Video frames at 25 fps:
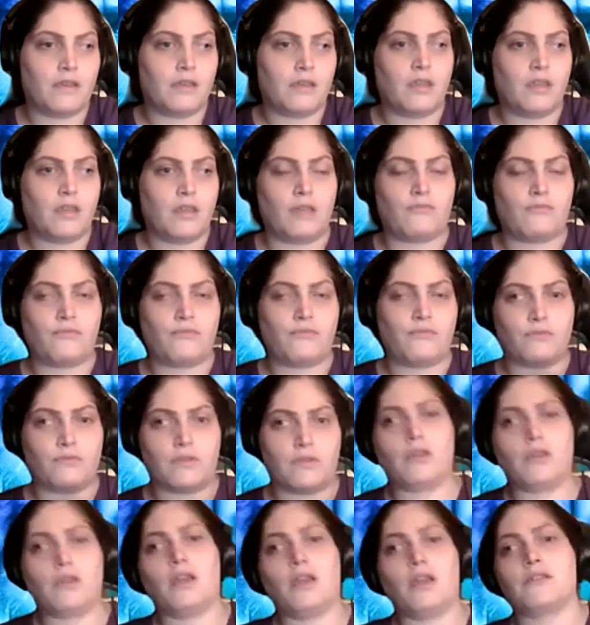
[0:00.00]
if
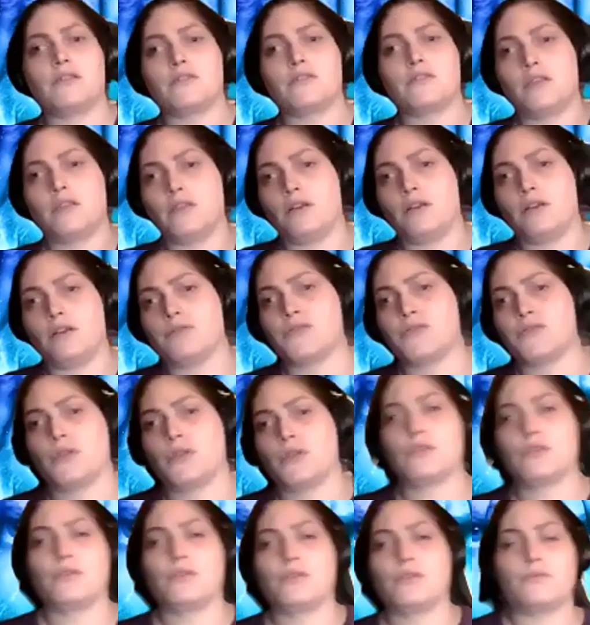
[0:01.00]
you guys can also
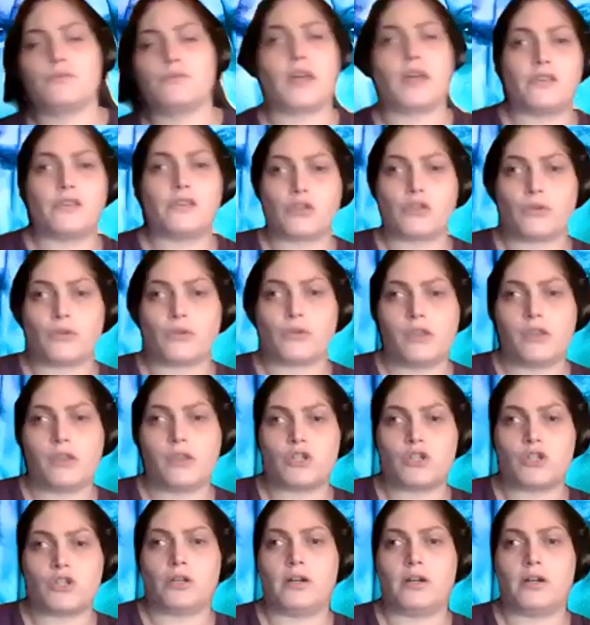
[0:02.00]
do like a
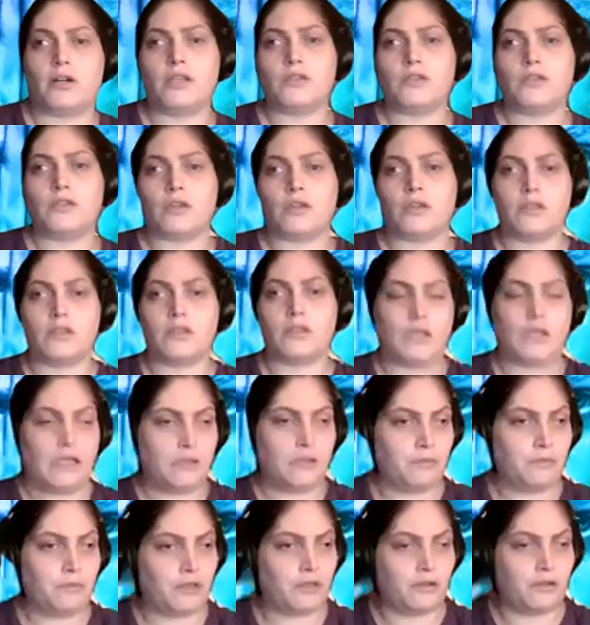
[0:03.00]
screenshot, you can
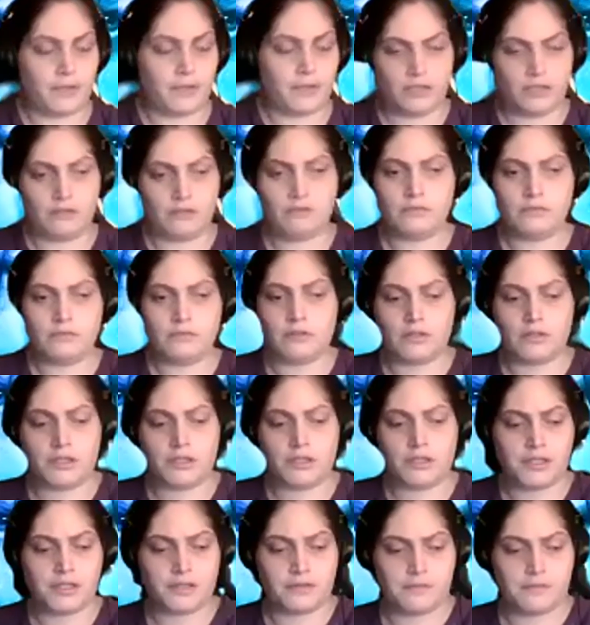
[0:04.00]
email me.
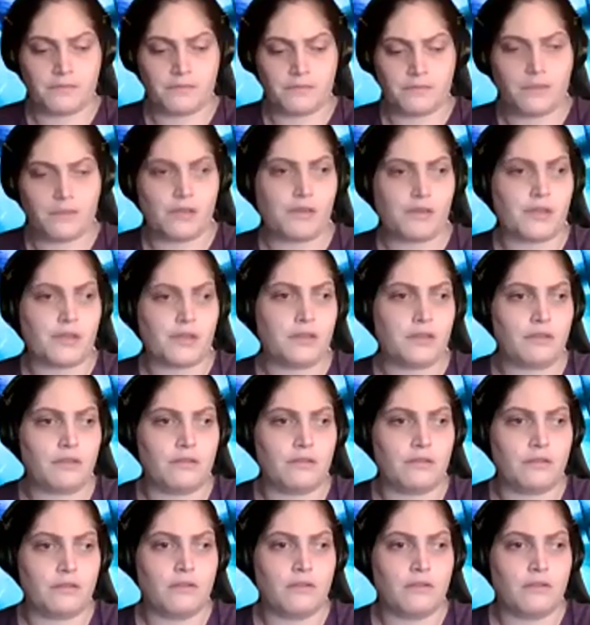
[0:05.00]
You
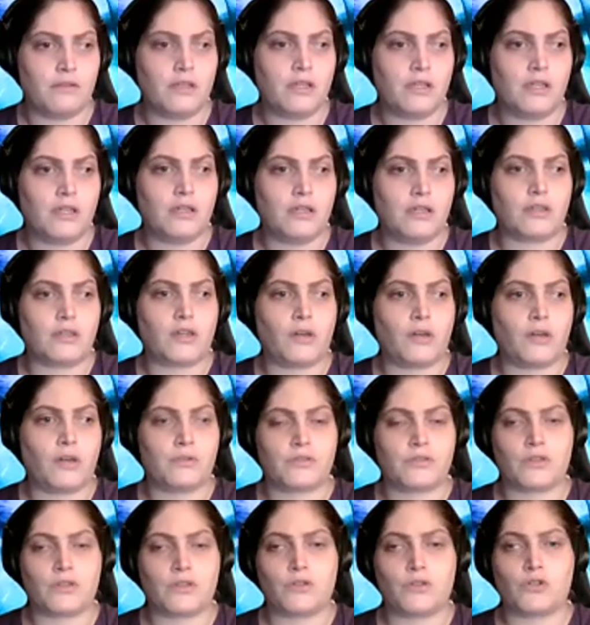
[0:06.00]
can
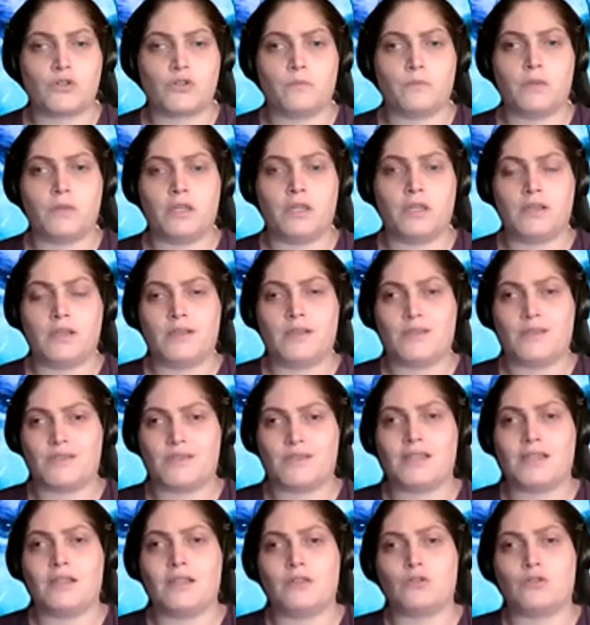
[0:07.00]
go on social media and
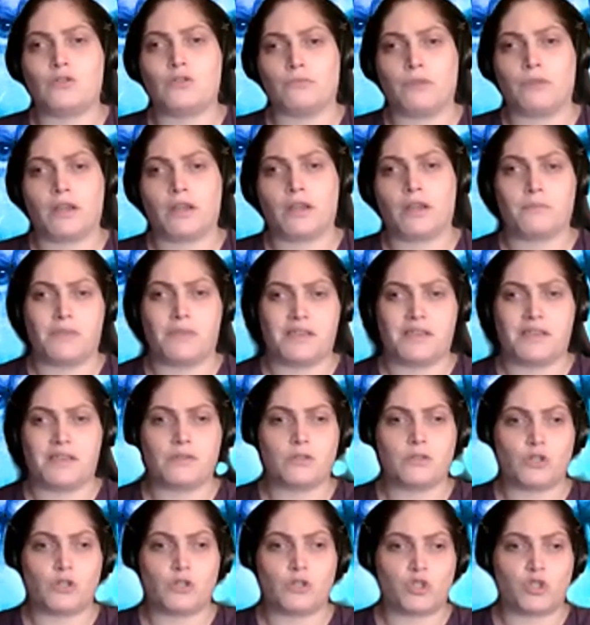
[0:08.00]
send a direct
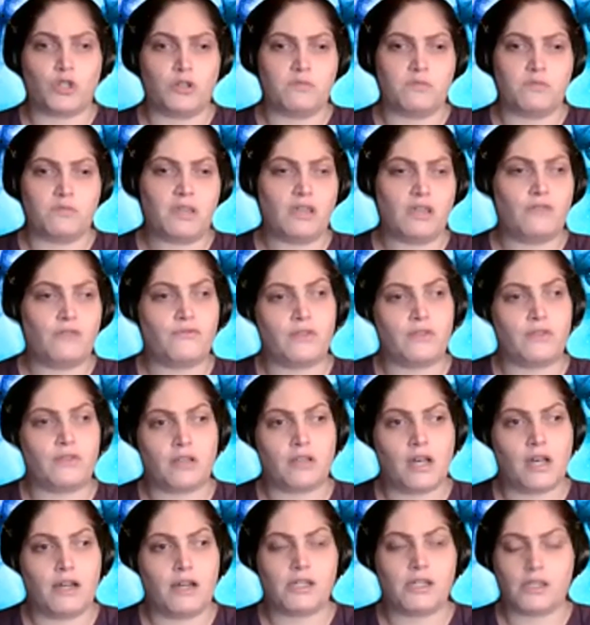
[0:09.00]
message to me if you
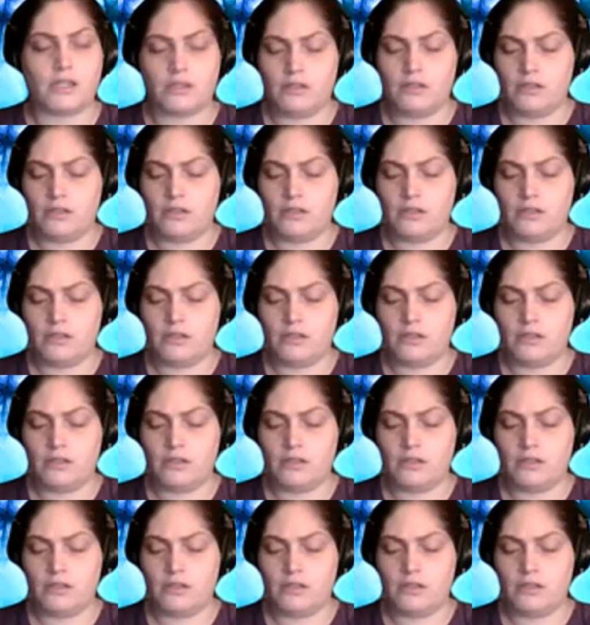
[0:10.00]
like.